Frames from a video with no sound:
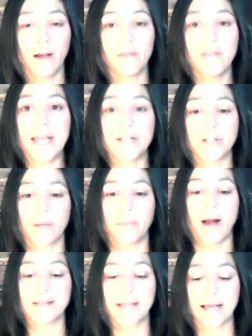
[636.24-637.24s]
of the aging
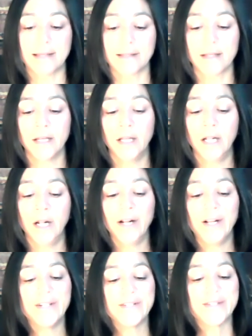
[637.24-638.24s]
process.
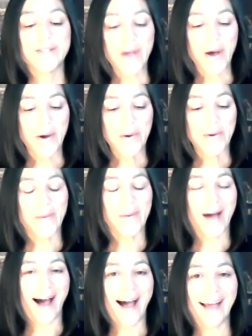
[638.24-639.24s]
So
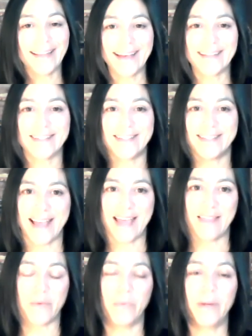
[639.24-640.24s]
I like to say
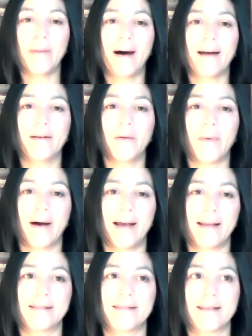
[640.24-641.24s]
that we bottle
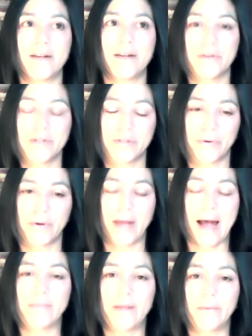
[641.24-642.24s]
wines under a screw
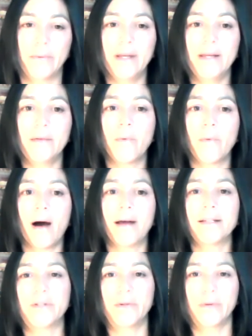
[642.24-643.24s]
cap that we
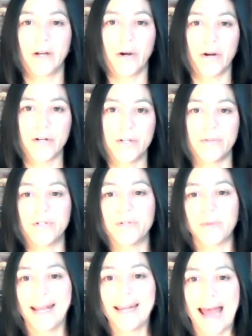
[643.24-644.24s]
want to encourage you to
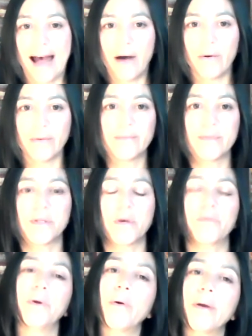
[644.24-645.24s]
drink now. So
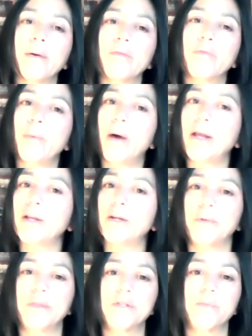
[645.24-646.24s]
if we want you to
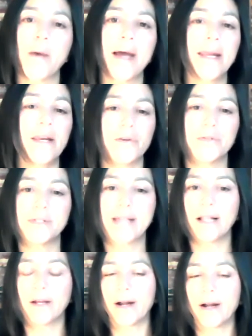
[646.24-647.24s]
put this wine in your
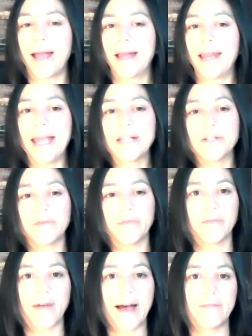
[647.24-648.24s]
cellar and age it for
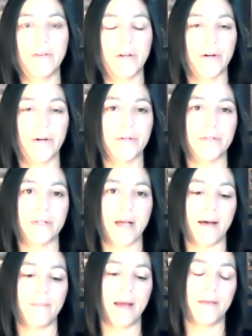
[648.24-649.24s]
5 years,
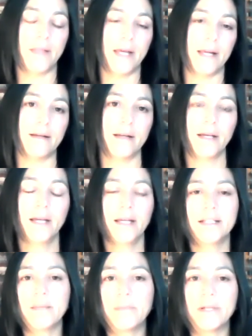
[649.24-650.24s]
and then
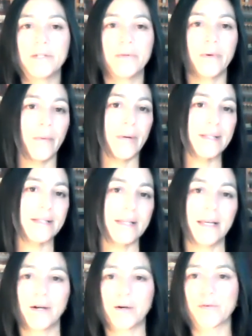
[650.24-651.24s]
dip into it once a
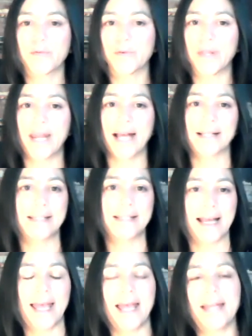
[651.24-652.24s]
year for the next
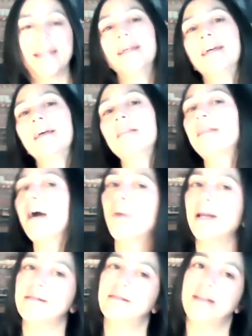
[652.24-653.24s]
decade, that
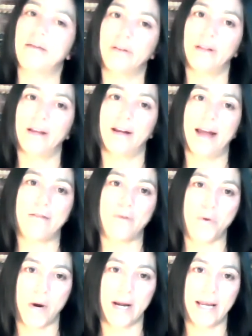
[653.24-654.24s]
wine is definitely going to have a
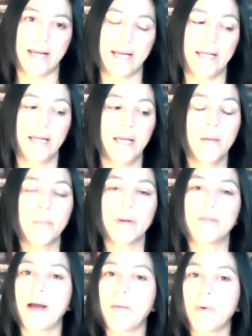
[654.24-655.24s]
cork in it. But
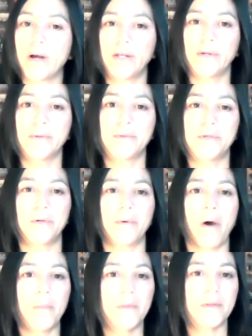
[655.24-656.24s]
if I want you to
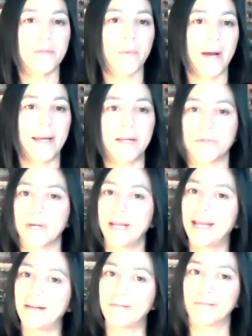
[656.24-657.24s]
open this wine and drink
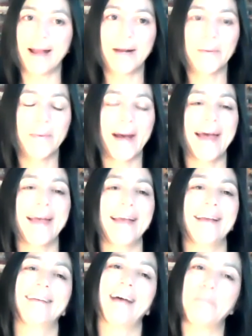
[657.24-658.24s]
it right
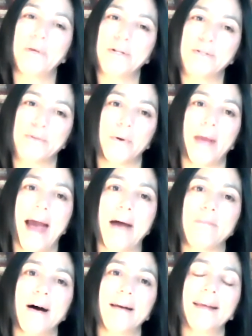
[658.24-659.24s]
away, I put a screw cap
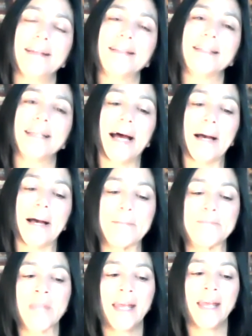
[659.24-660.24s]
on it.
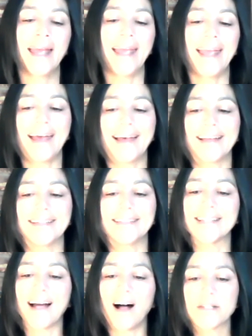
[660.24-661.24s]

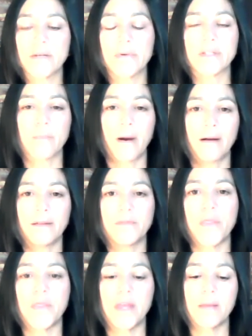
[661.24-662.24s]
And also, it's part of the
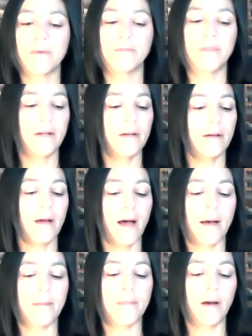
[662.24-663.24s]
theme of
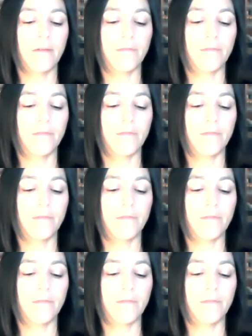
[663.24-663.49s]
the